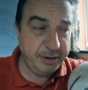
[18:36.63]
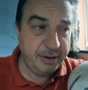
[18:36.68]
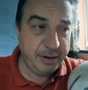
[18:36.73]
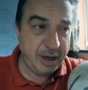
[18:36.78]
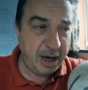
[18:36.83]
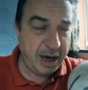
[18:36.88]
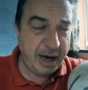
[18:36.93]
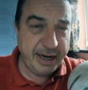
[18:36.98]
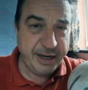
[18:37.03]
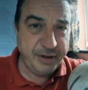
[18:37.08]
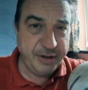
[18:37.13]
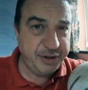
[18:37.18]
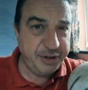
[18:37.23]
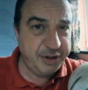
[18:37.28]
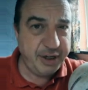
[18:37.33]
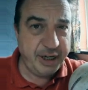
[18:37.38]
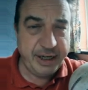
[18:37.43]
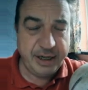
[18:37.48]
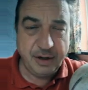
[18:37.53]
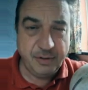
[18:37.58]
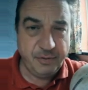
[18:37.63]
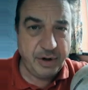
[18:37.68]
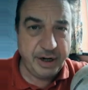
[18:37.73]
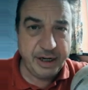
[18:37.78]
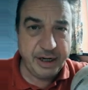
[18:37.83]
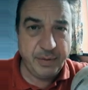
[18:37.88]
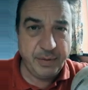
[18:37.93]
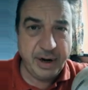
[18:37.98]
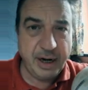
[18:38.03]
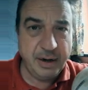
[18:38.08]
hide and seek and running
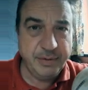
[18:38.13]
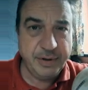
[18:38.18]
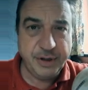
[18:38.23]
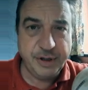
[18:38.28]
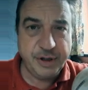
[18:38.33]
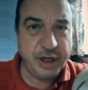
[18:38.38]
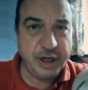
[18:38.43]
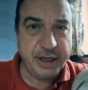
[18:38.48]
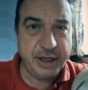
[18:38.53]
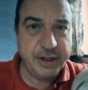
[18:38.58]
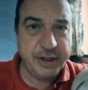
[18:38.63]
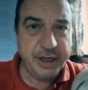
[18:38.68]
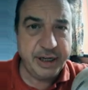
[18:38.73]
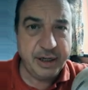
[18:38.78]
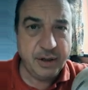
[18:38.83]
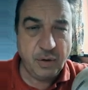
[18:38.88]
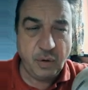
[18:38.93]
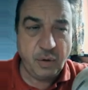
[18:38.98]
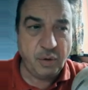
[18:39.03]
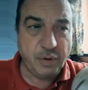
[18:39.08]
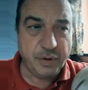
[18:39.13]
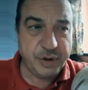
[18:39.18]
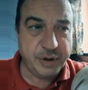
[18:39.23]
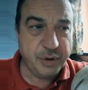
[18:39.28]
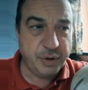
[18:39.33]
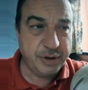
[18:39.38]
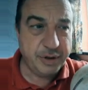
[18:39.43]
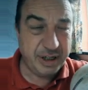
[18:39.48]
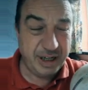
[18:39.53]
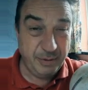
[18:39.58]
around and chasing all
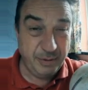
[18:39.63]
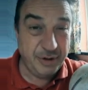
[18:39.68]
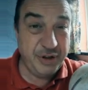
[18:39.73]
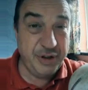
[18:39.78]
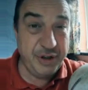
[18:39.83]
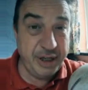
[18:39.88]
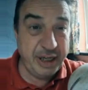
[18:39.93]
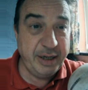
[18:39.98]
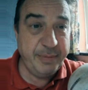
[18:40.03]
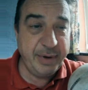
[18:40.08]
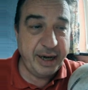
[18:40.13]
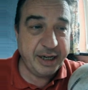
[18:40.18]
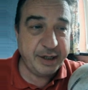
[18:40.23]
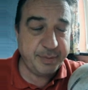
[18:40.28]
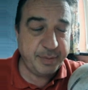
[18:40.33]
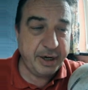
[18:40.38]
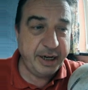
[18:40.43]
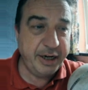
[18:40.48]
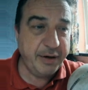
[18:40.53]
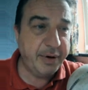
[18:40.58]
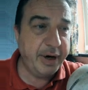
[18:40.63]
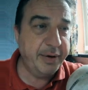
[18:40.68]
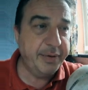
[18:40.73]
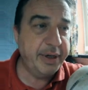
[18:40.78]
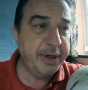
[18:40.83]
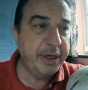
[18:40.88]
sorts. It was the best playground.